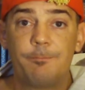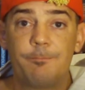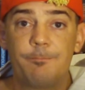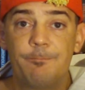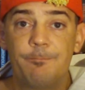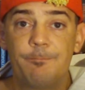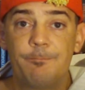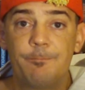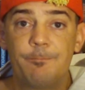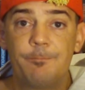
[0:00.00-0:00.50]

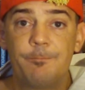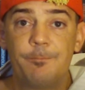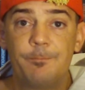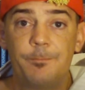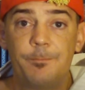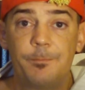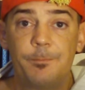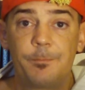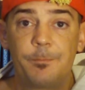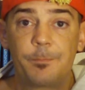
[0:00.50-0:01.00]
You
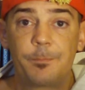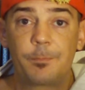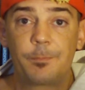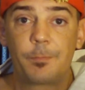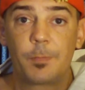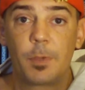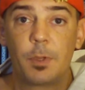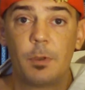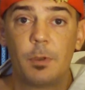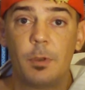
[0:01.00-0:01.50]

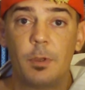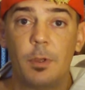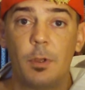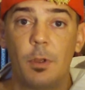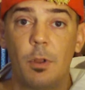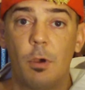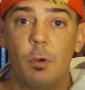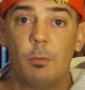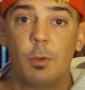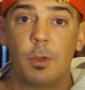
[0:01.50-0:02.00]

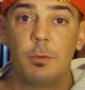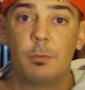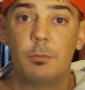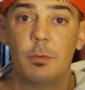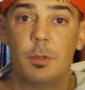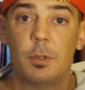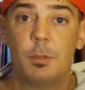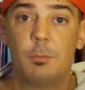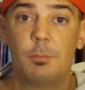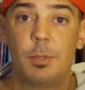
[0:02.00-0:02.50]
know, when
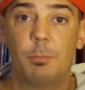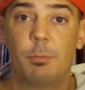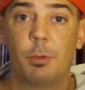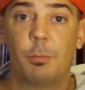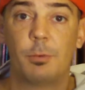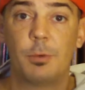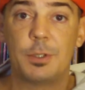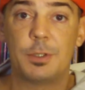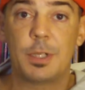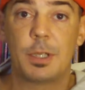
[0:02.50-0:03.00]
people
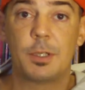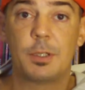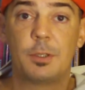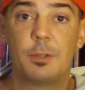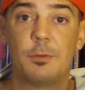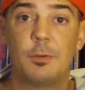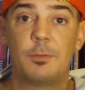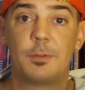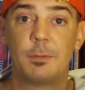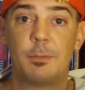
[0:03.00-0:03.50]
present
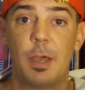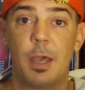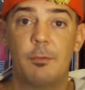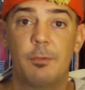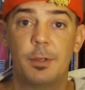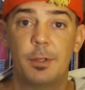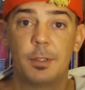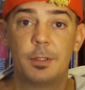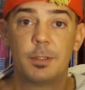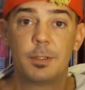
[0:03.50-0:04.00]
you with some
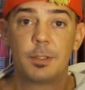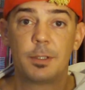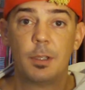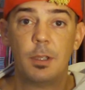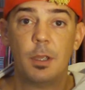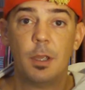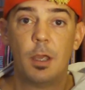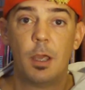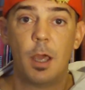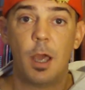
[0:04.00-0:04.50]
evidence
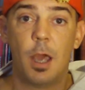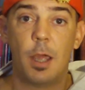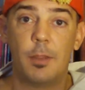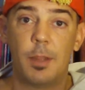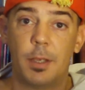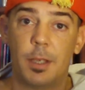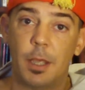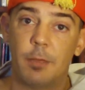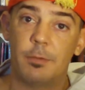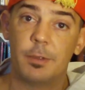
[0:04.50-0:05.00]
and
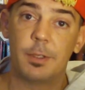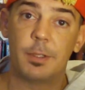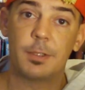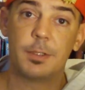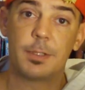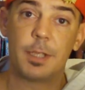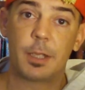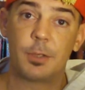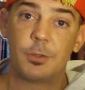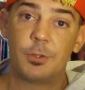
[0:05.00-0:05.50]
that
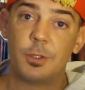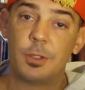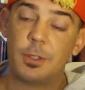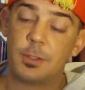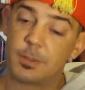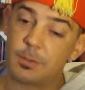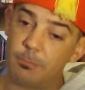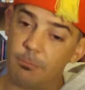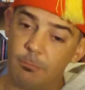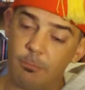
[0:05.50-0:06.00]
evidence actually
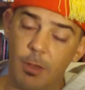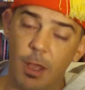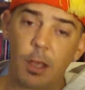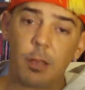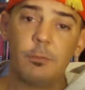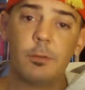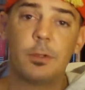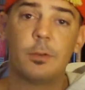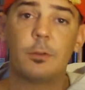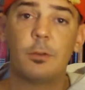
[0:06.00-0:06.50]
is
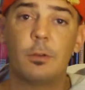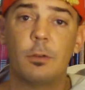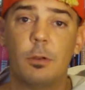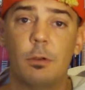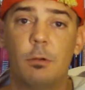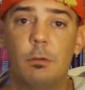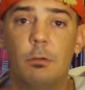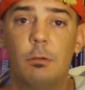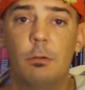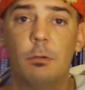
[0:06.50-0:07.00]
relevant to
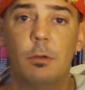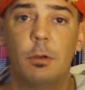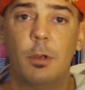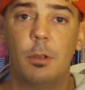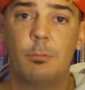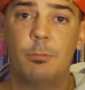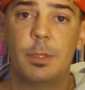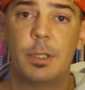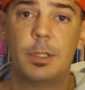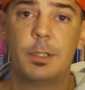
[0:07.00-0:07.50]
you
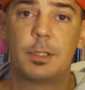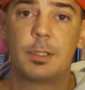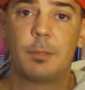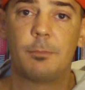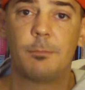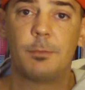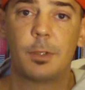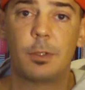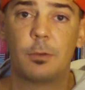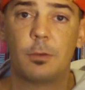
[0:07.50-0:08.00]
and means
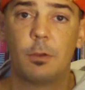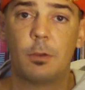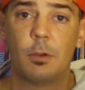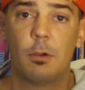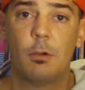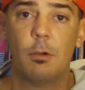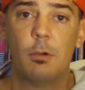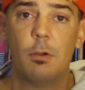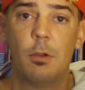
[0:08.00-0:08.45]
something to you.